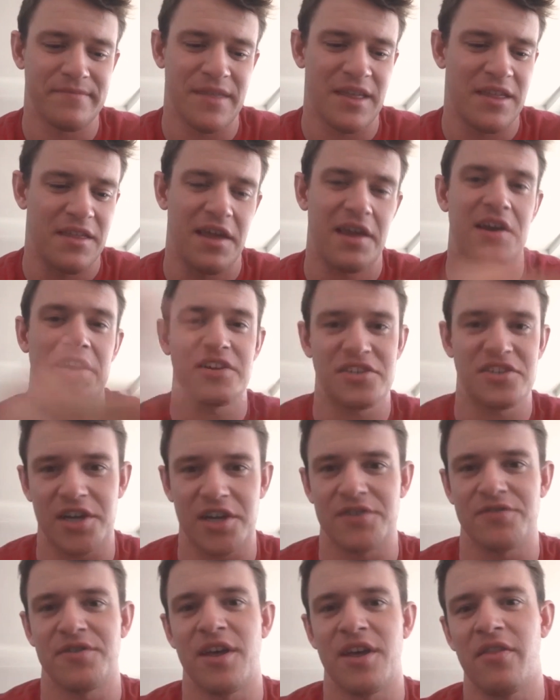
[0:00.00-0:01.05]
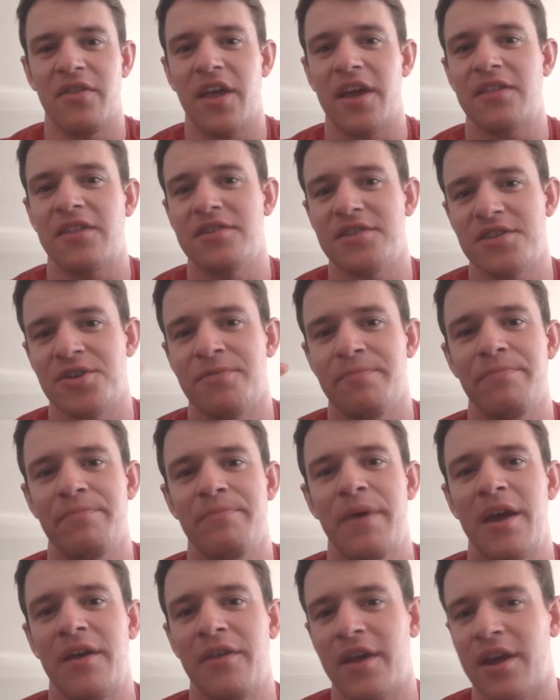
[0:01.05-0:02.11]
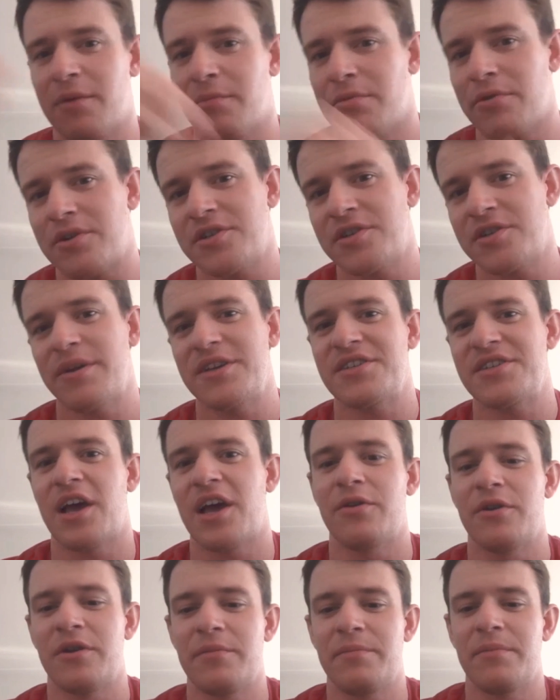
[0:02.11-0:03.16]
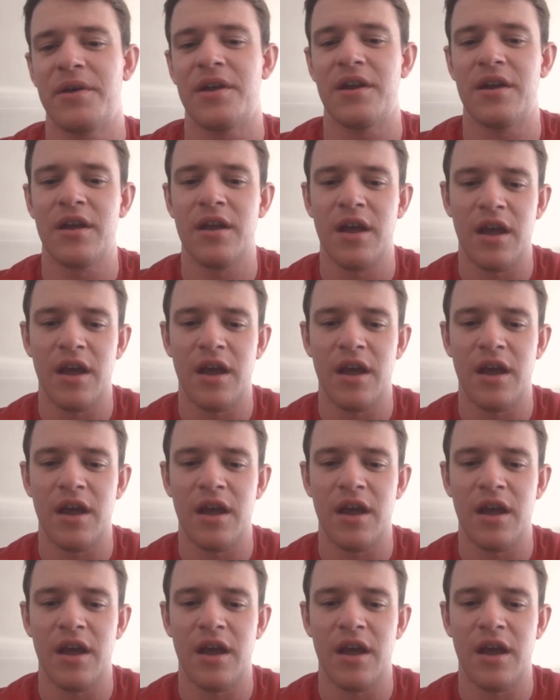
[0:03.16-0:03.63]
in exchange for that, like they still pay like a portion of my salary. But